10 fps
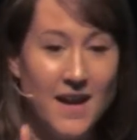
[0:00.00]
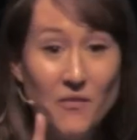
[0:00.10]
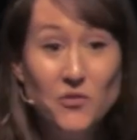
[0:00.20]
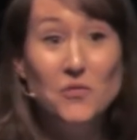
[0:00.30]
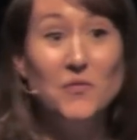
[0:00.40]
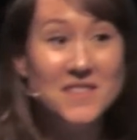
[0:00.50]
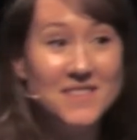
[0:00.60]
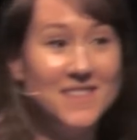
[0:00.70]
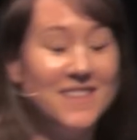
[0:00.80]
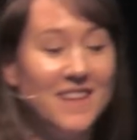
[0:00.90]
If you
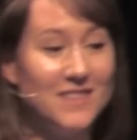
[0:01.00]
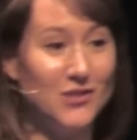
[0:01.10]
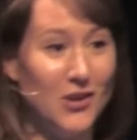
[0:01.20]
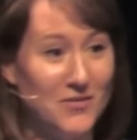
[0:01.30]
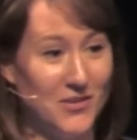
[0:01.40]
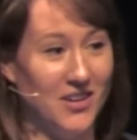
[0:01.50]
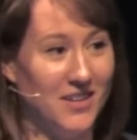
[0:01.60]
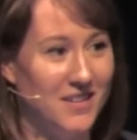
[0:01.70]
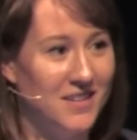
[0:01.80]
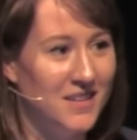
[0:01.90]
visited that
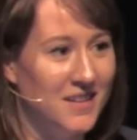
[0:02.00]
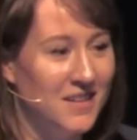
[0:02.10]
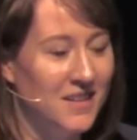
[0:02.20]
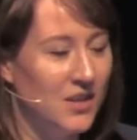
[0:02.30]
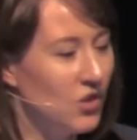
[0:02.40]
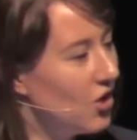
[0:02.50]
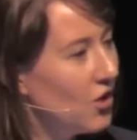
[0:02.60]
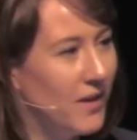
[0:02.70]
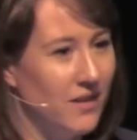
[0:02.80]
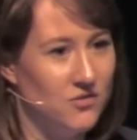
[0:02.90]
server, no
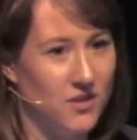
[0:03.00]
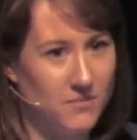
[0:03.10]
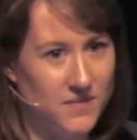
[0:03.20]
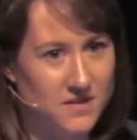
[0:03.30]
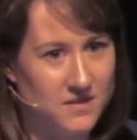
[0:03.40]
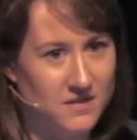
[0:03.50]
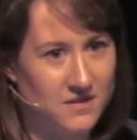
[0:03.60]
round trips.